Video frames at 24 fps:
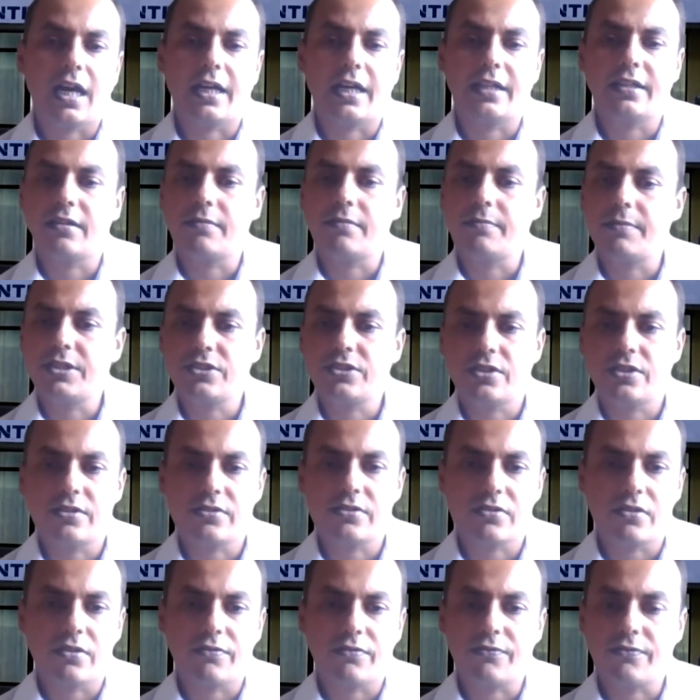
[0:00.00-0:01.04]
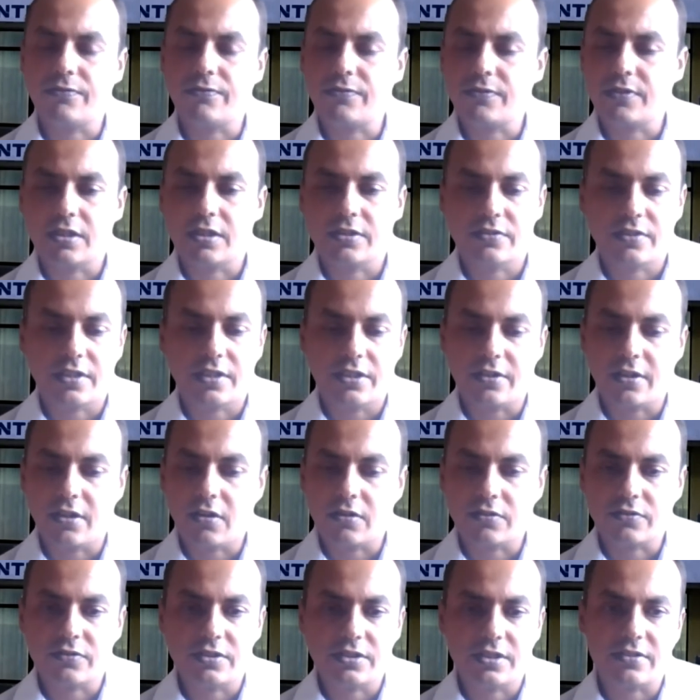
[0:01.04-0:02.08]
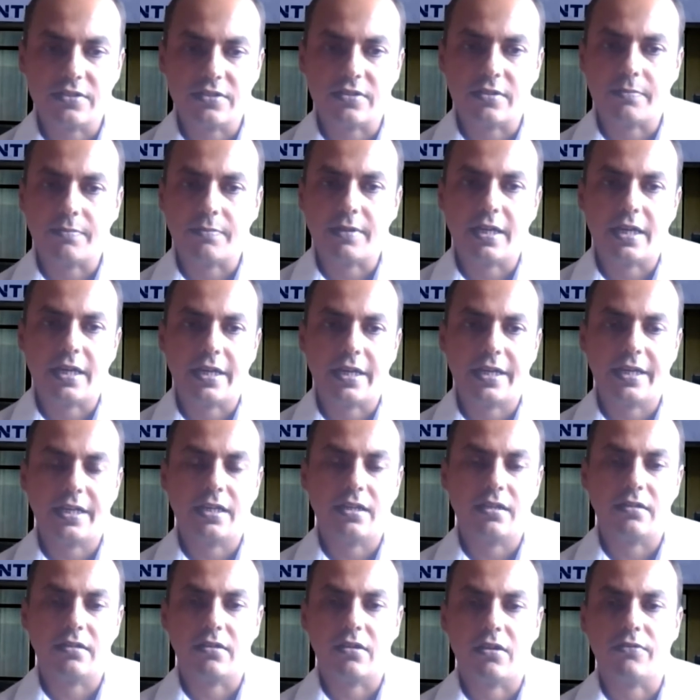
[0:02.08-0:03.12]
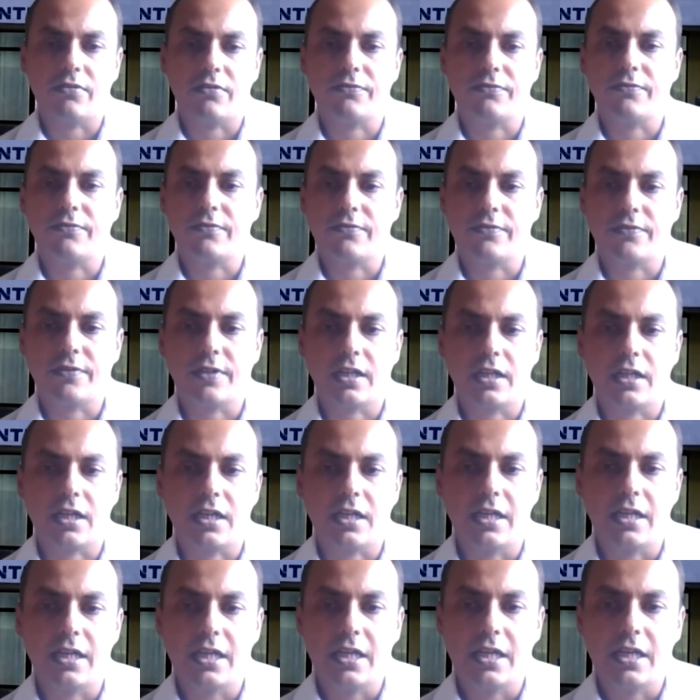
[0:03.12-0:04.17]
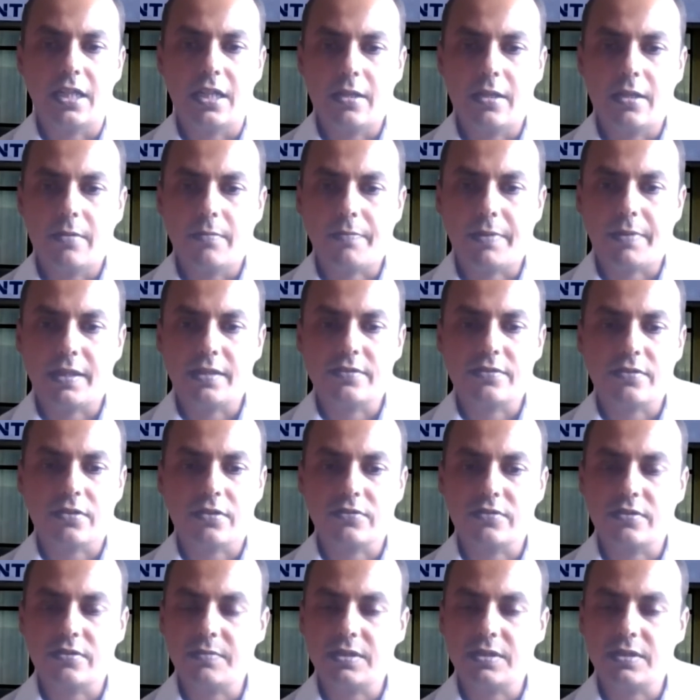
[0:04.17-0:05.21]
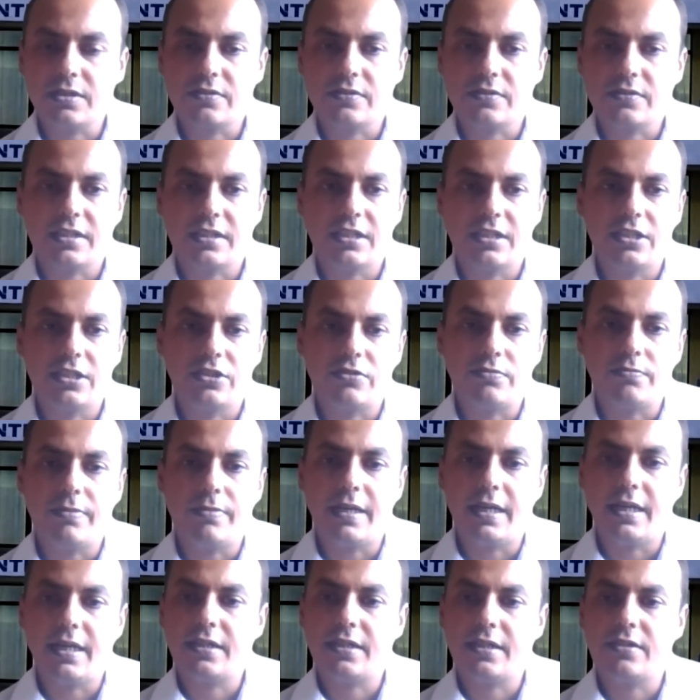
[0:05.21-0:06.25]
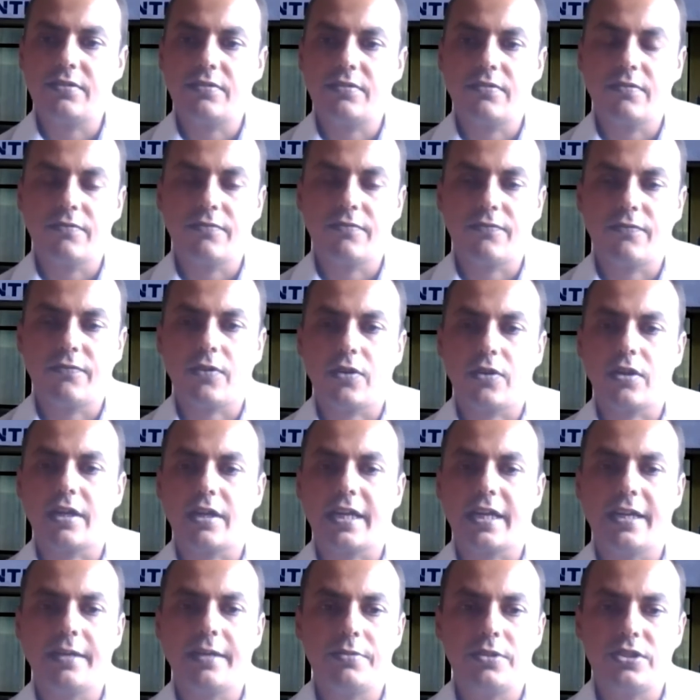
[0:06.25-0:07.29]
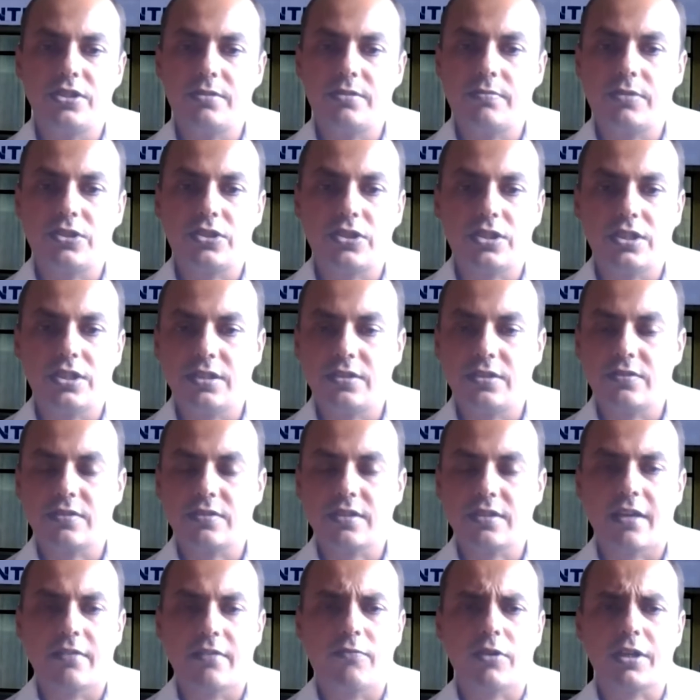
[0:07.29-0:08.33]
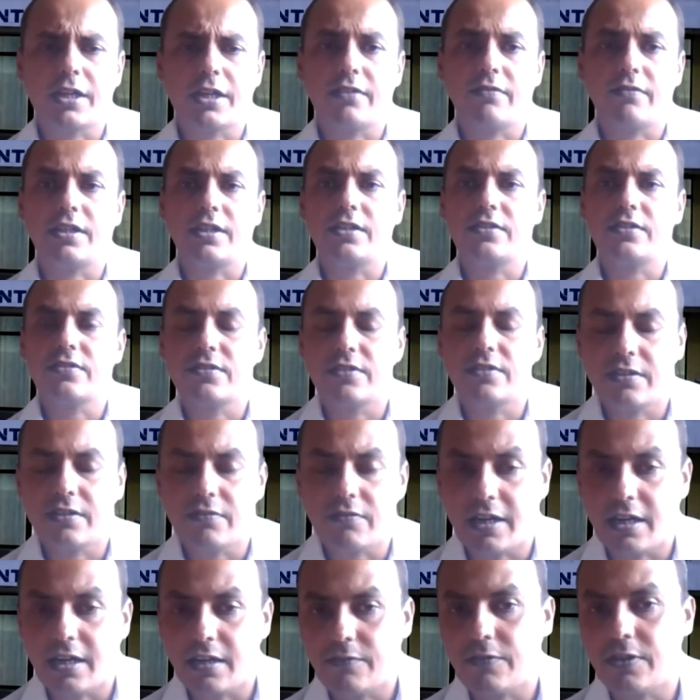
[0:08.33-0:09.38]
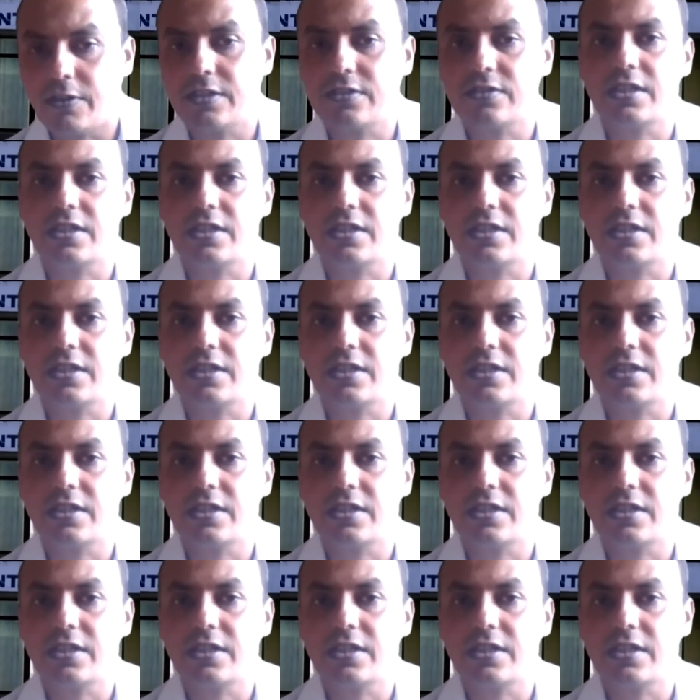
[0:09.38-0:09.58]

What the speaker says: other measures of central oxygen supply, of pulse oximeters in each bed, for ABG machines, whatever is required for a